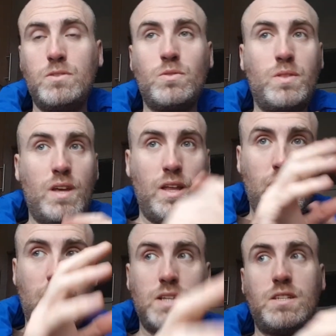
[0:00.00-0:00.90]
So in
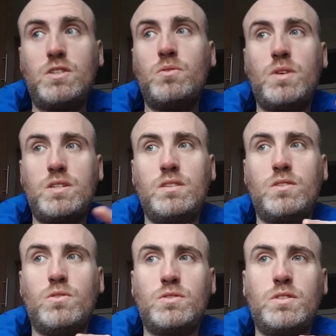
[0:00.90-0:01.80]
that situation, the
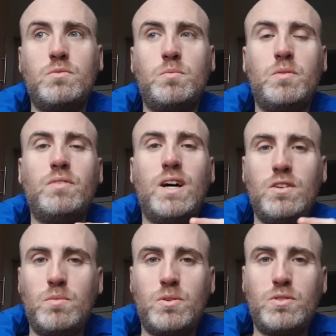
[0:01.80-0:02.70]
coaching would be
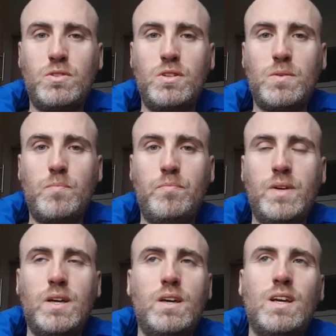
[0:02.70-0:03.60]
valuable to you.
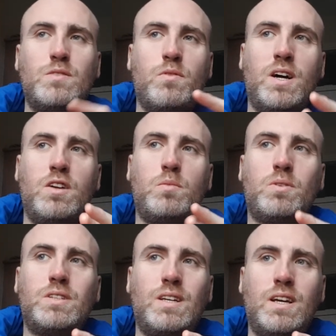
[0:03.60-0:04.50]
It's
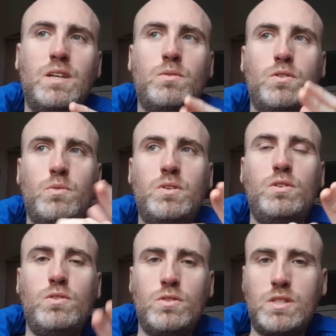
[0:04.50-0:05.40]
valuable to anyone who would
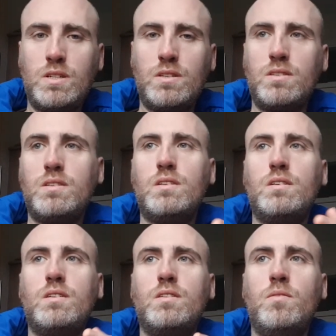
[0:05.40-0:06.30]
use it,
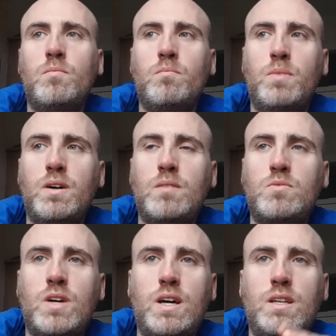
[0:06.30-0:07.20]
but I'm
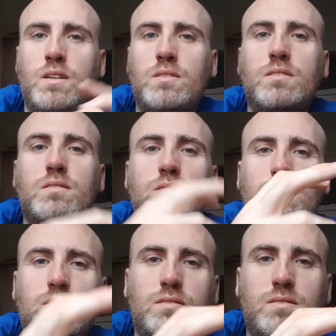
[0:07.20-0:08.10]
trying to
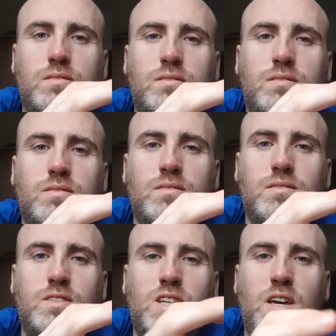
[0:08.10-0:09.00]

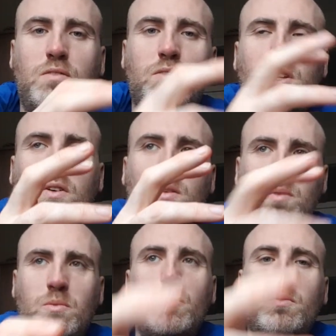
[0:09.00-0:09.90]
siphon out the
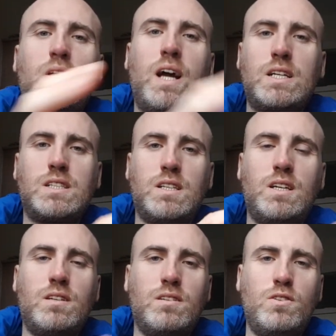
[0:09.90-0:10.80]
people who would
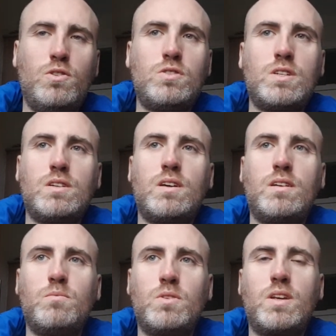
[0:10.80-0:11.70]
actually use it
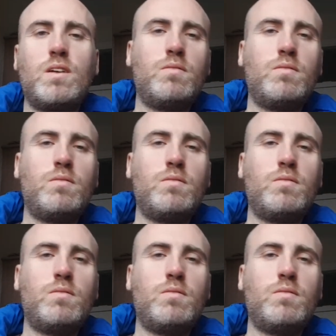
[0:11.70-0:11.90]
and would get a